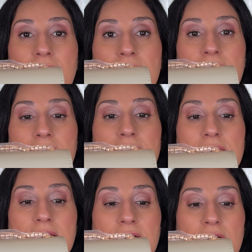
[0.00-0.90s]

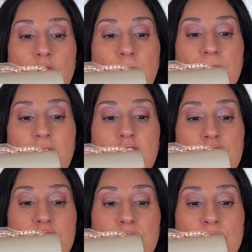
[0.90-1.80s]
And
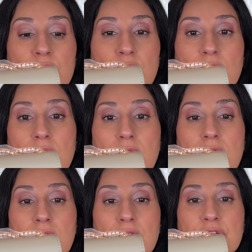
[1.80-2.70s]
if you
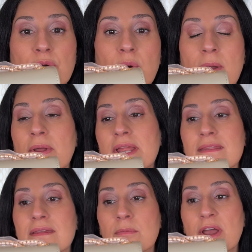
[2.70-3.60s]
know
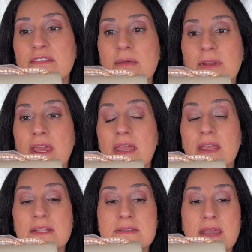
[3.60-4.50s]
anything about Demillier,
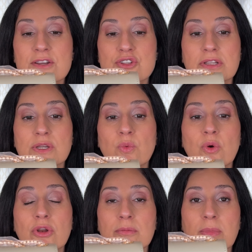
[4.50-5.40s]
it's actually
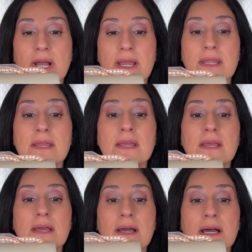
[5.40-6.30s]
worn by
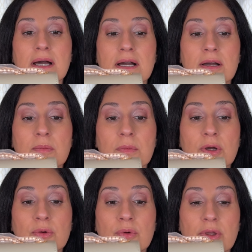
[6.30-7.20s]
a
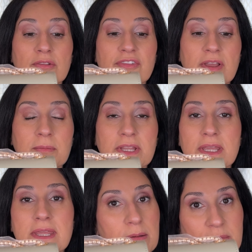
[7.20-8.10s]
royal family.
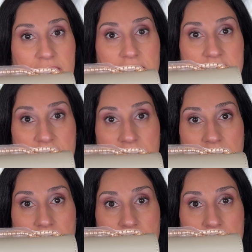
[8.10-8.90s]
Kate Middleton